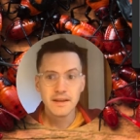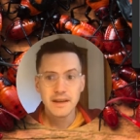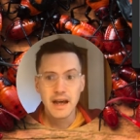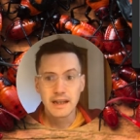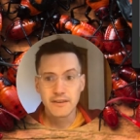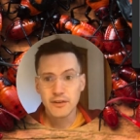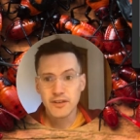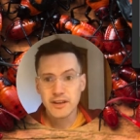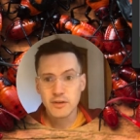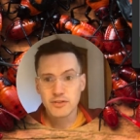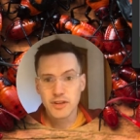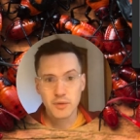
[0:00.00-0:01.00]
Another is that you
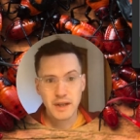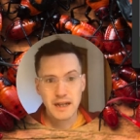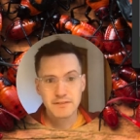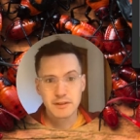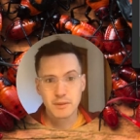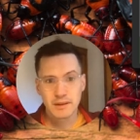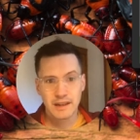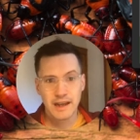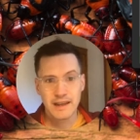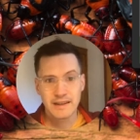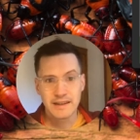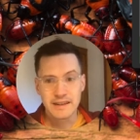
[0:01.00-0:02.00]
don't have to rely
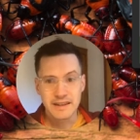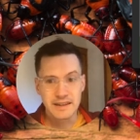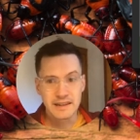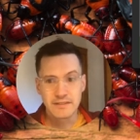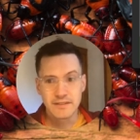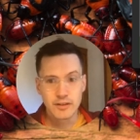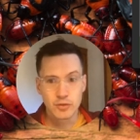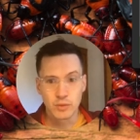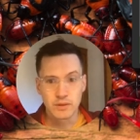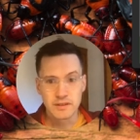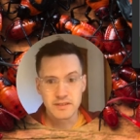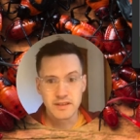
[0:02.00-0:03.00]
on any
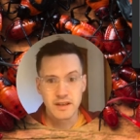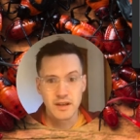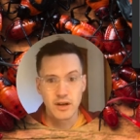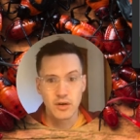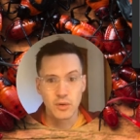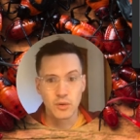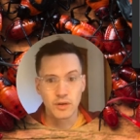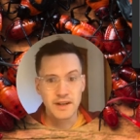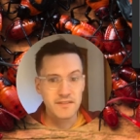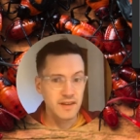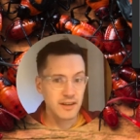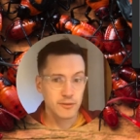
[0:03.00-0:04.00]
individuals or
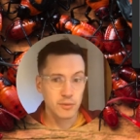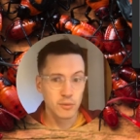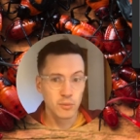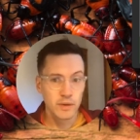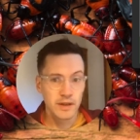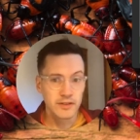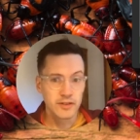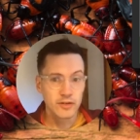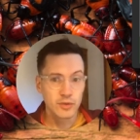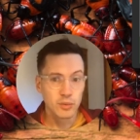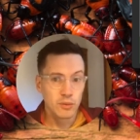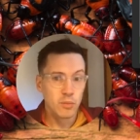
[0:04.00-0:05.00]
invest for, into
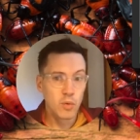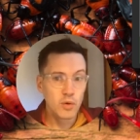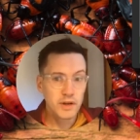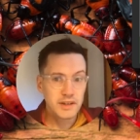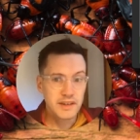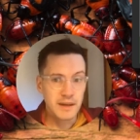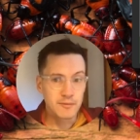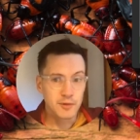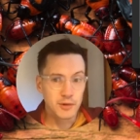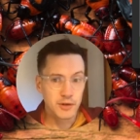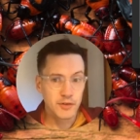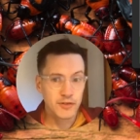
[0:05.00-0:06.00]
rewarding them for
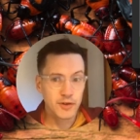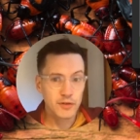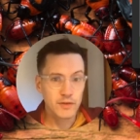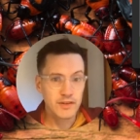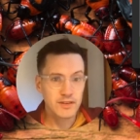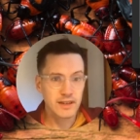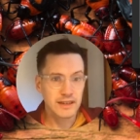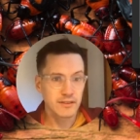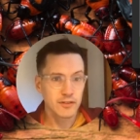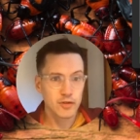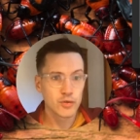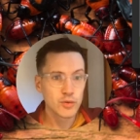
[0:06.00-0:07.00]
their service like a
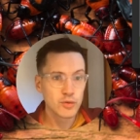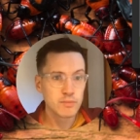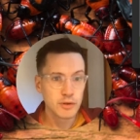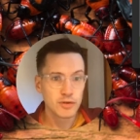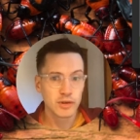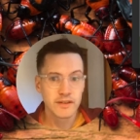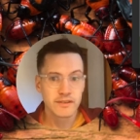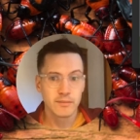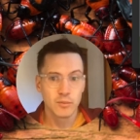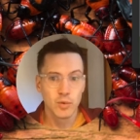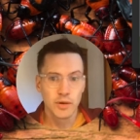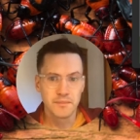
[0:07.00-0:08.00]
true mutualism
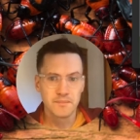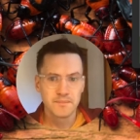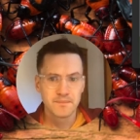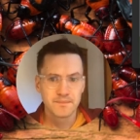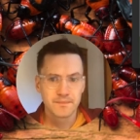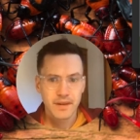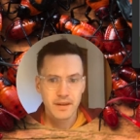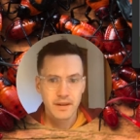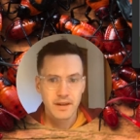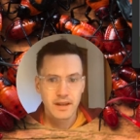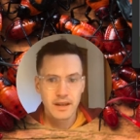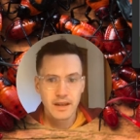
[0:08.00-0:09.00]
would.
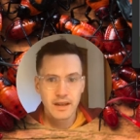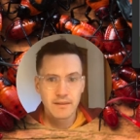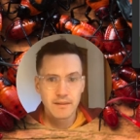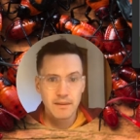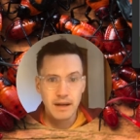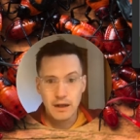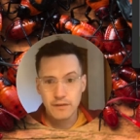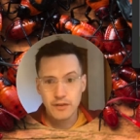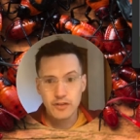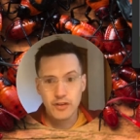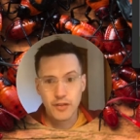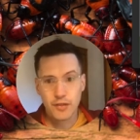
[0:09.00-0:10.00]
However,
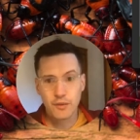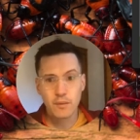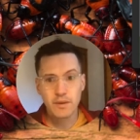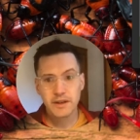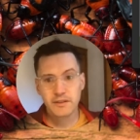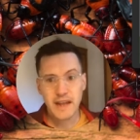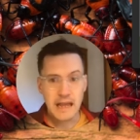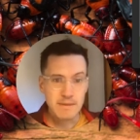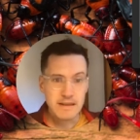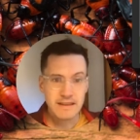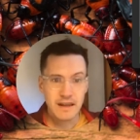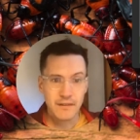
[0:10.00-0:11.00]
just throwing your
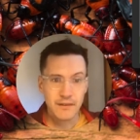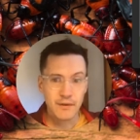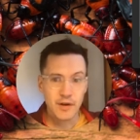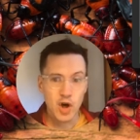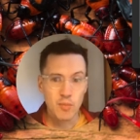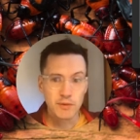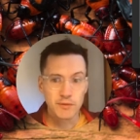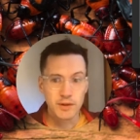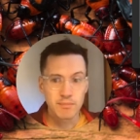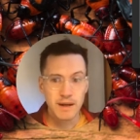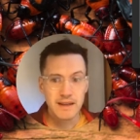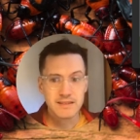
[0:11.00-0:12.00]
gametes out there and hoping for the
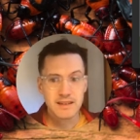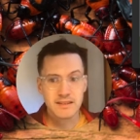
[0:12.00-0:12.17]
best is